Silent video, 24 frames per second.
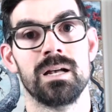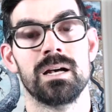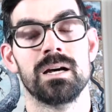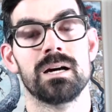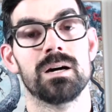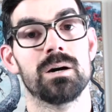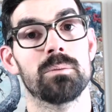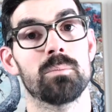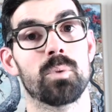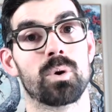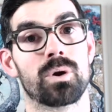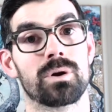
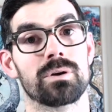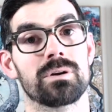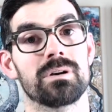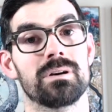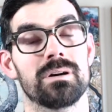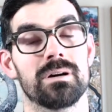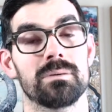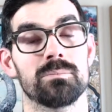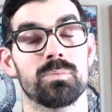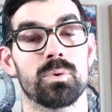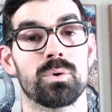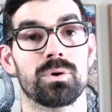A
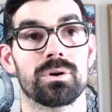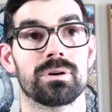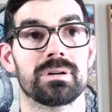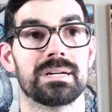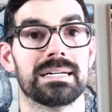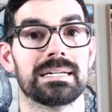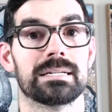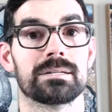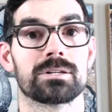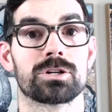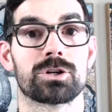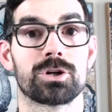
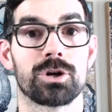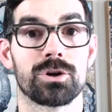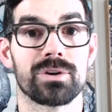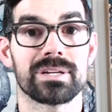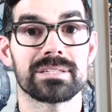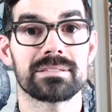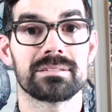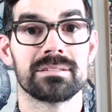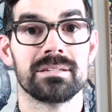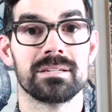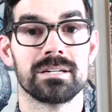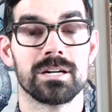more
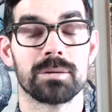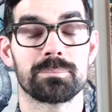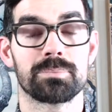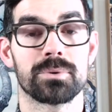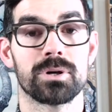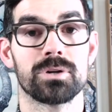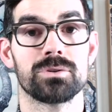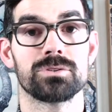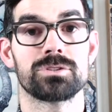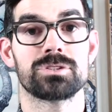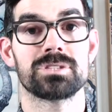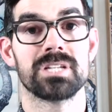current
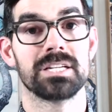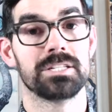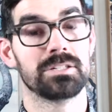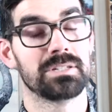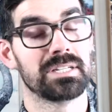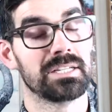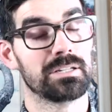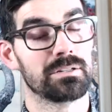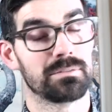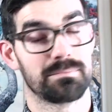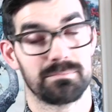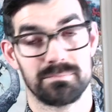approach that you'll
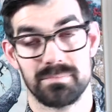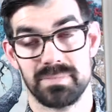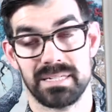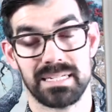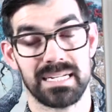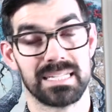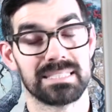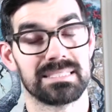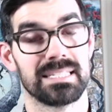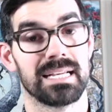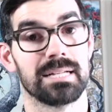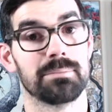hear, like I
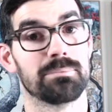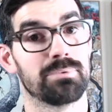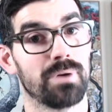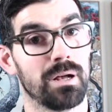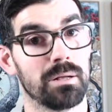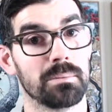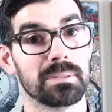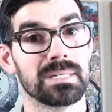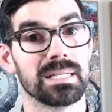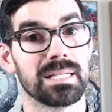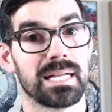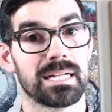said,
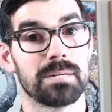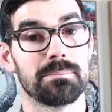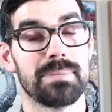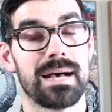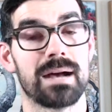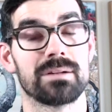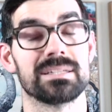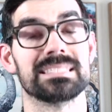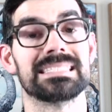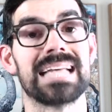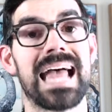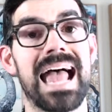probably a lot about
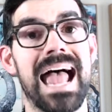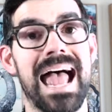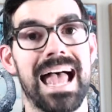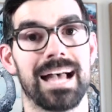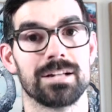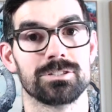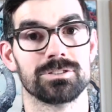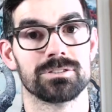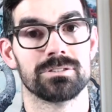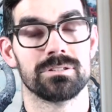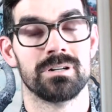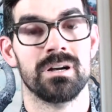is
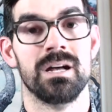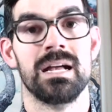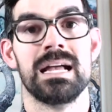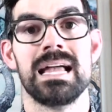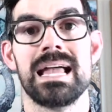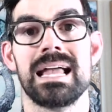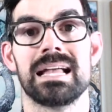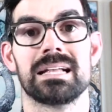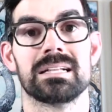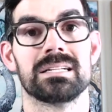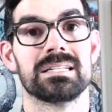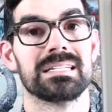Agile.
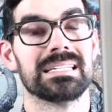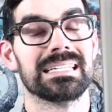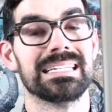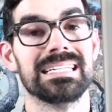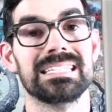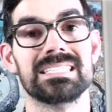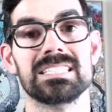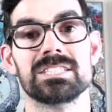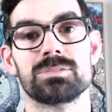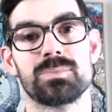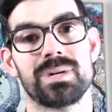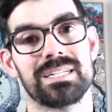
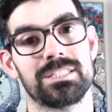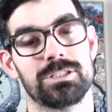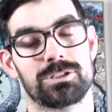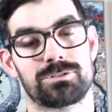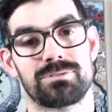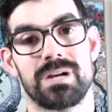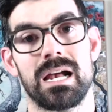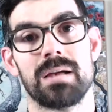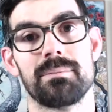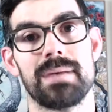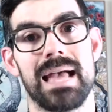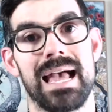Easiest way to
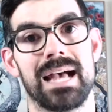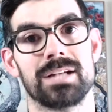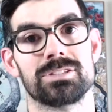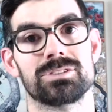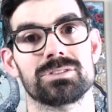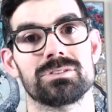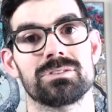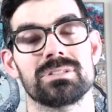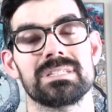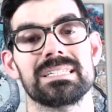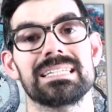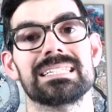describe
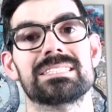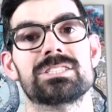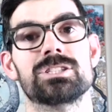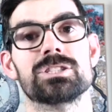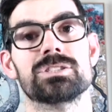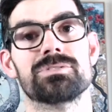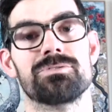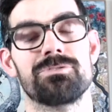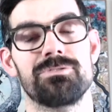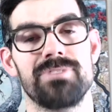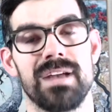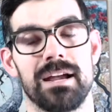Agile, it's
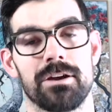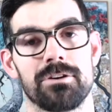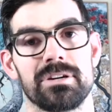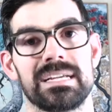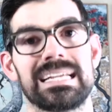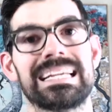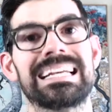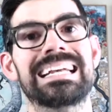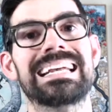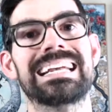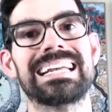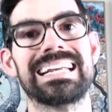just
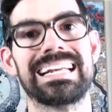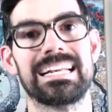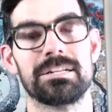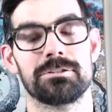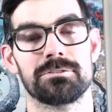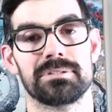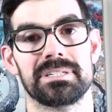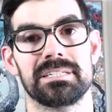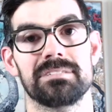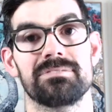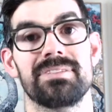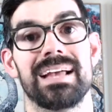very
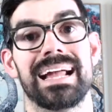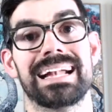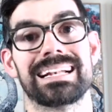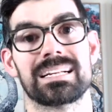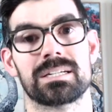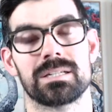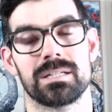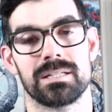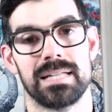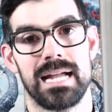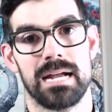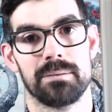iterative and
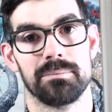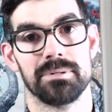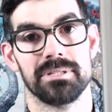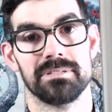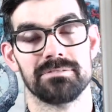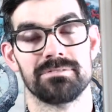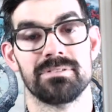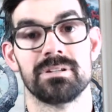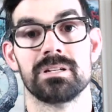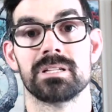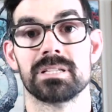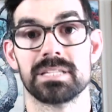collaborative.
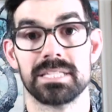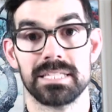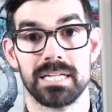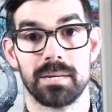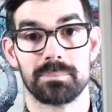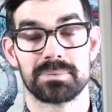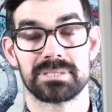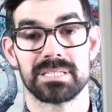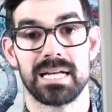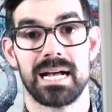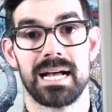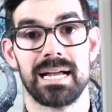The
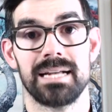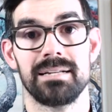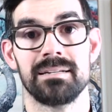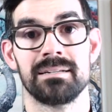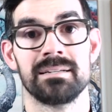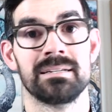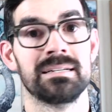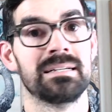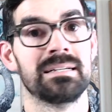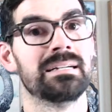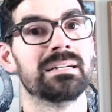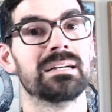upside, a
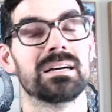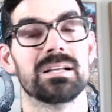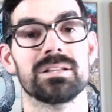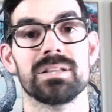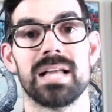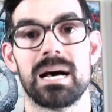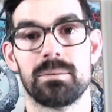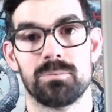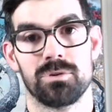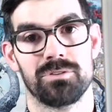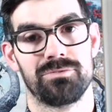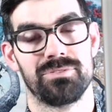
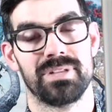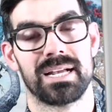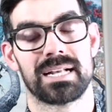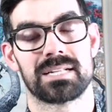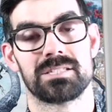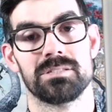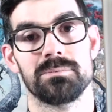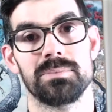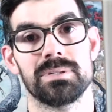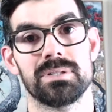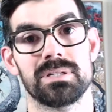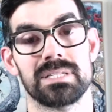lot more
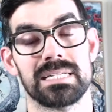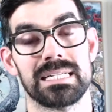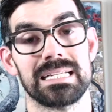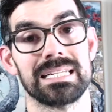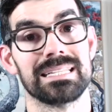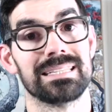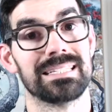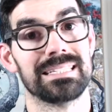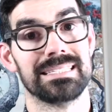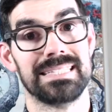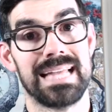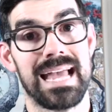flexibility.
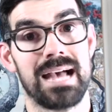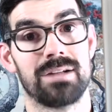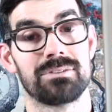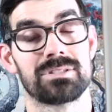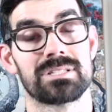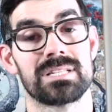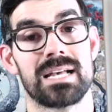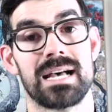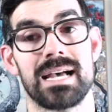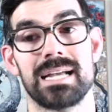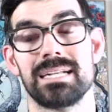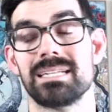The
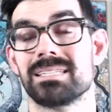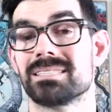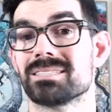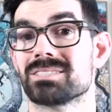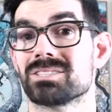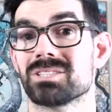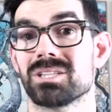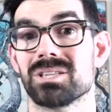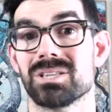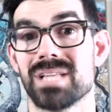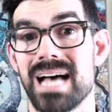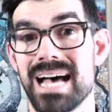downside, it's
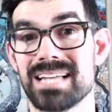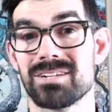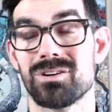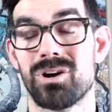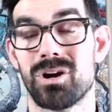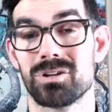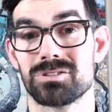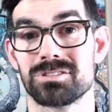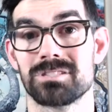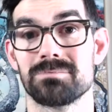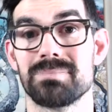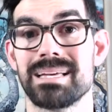a lot
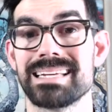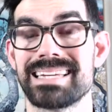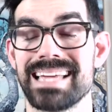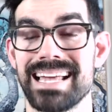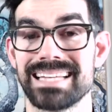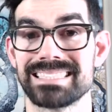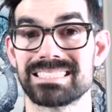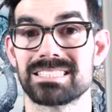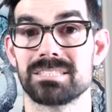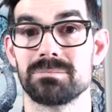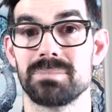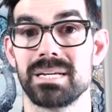harder to make
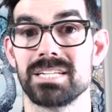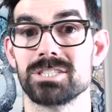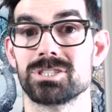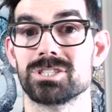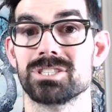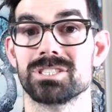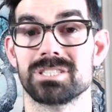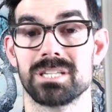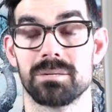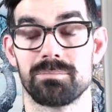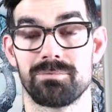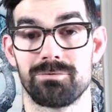
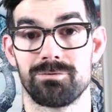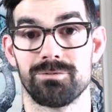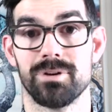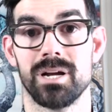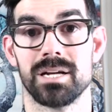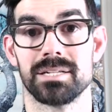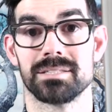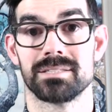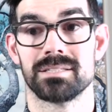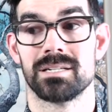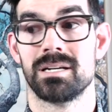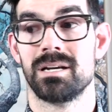estimations up
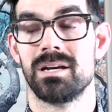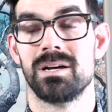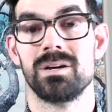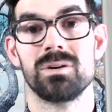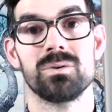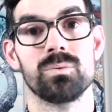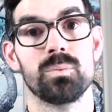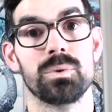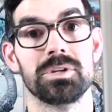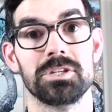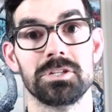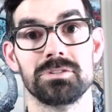front
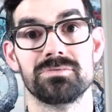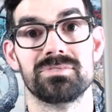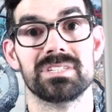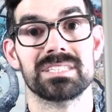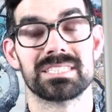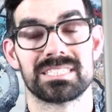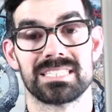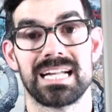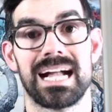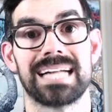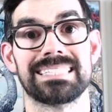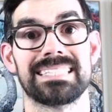when you've
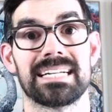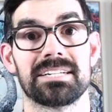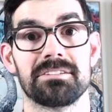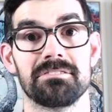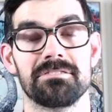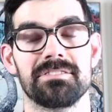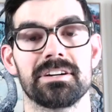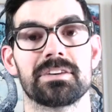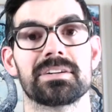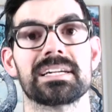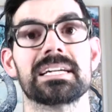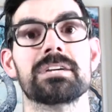decided on a
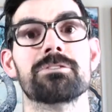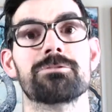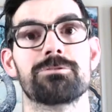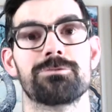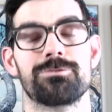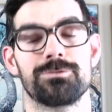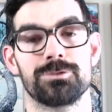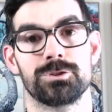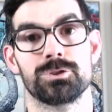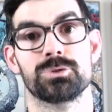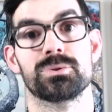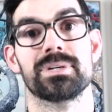very
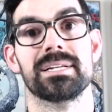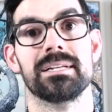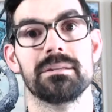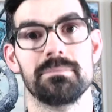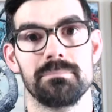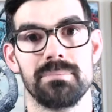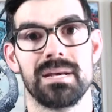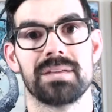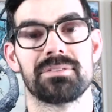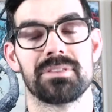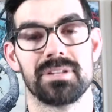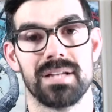fluid
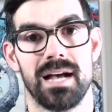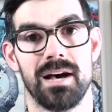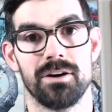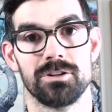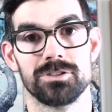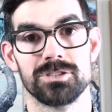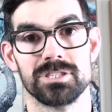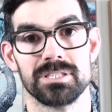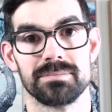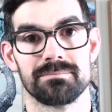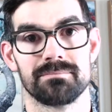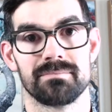
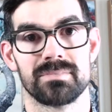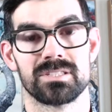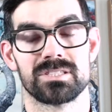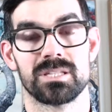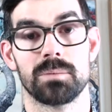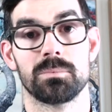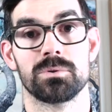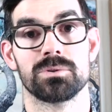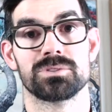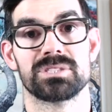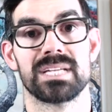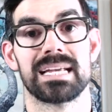methodology.
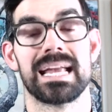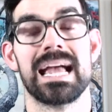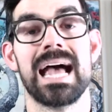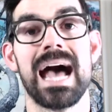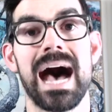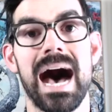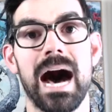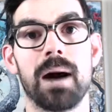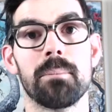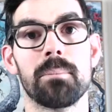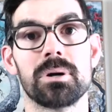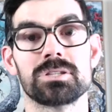Someone will say,
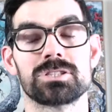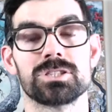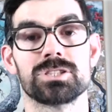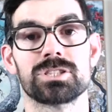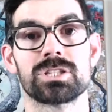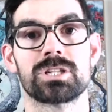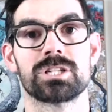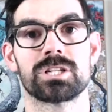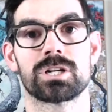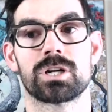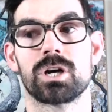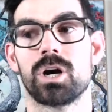how much is
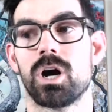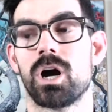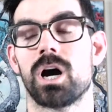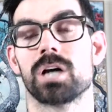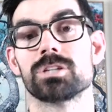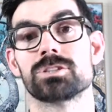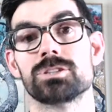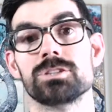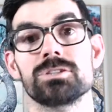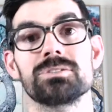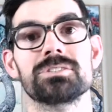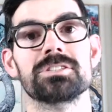it going to
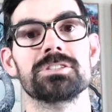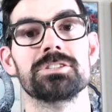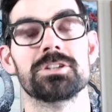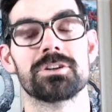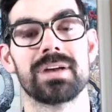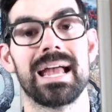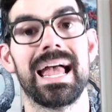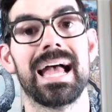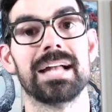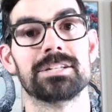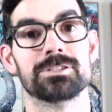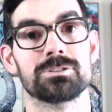cost using your
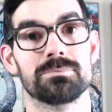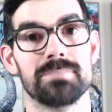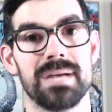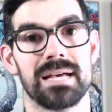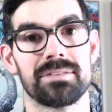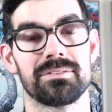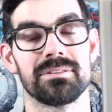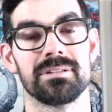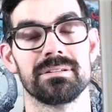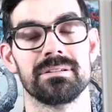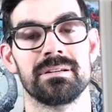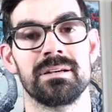Agile
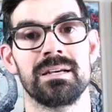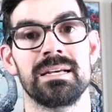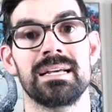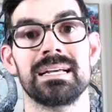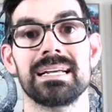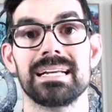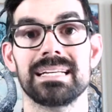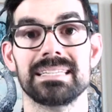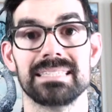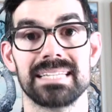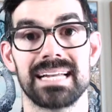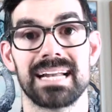method?
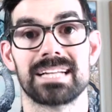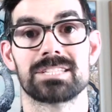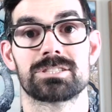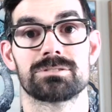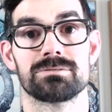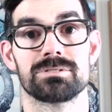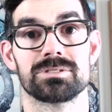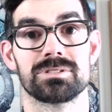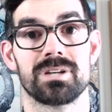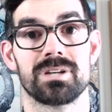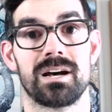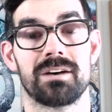And the answer
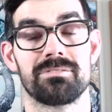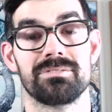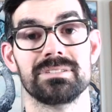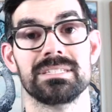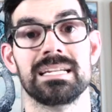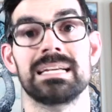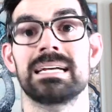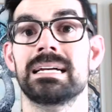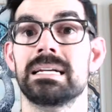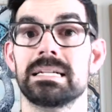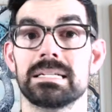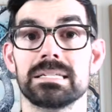is often,
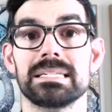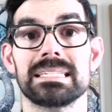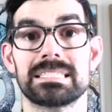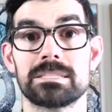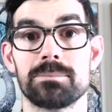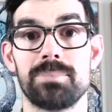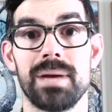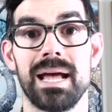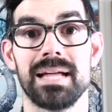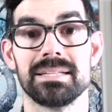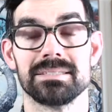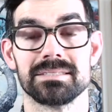it
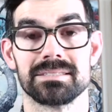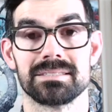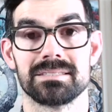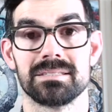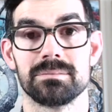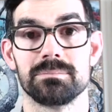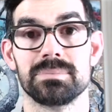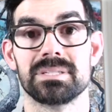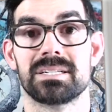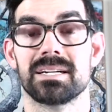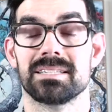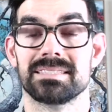depends,
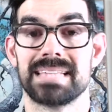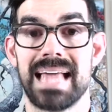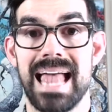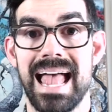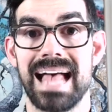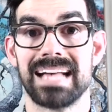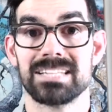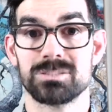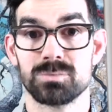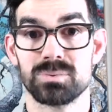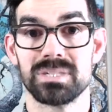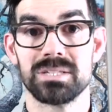because
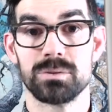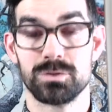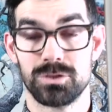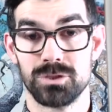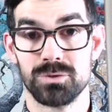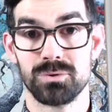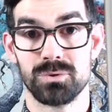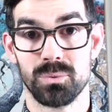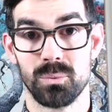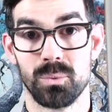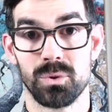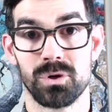as we do
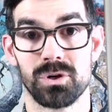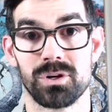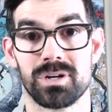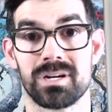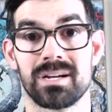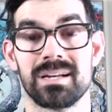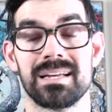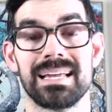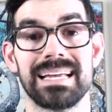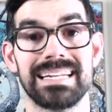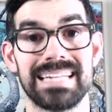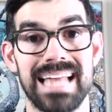the work
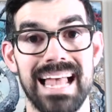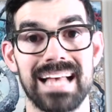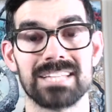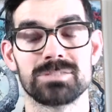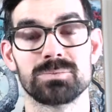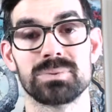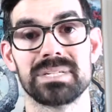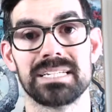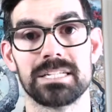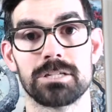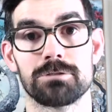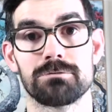and as
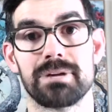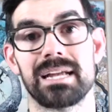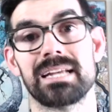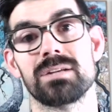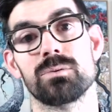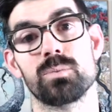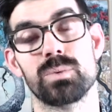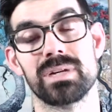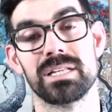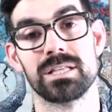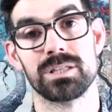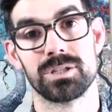we iterate,
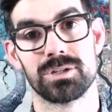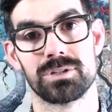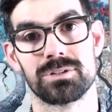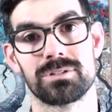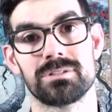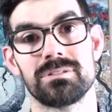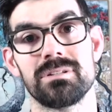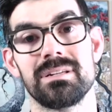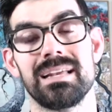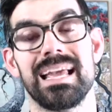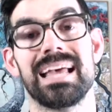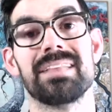we
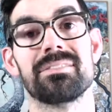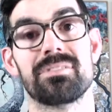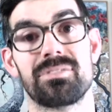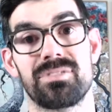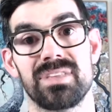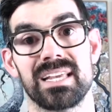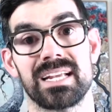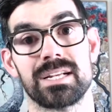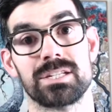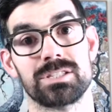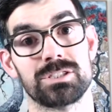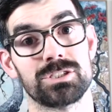learn and
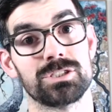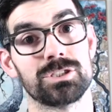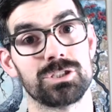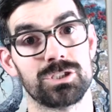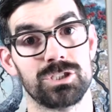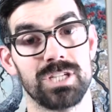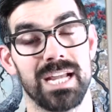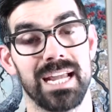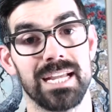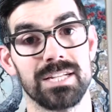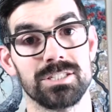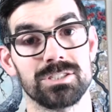things
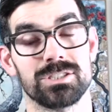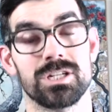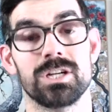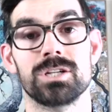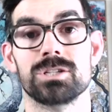change.